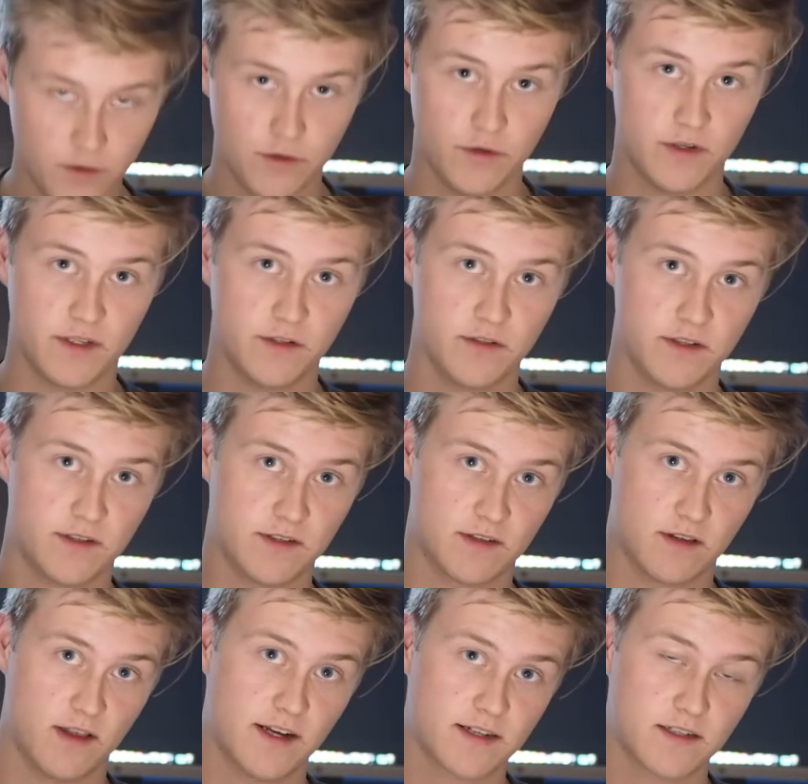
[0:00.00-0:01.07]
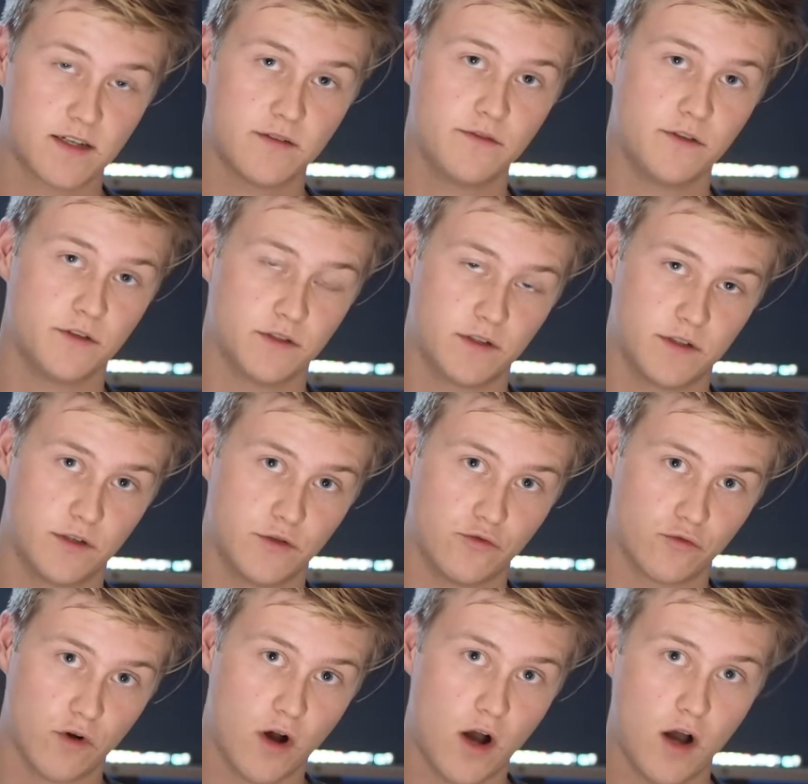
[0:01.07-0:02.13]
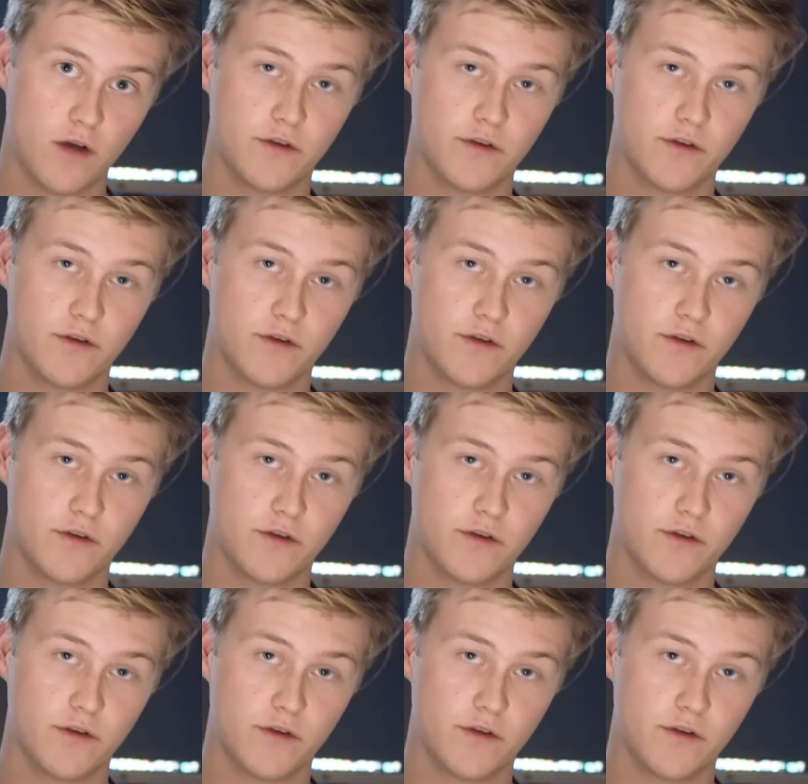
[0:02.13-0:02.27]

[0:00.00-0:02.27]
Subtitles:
You can use it to select stuff, you can use it to draw,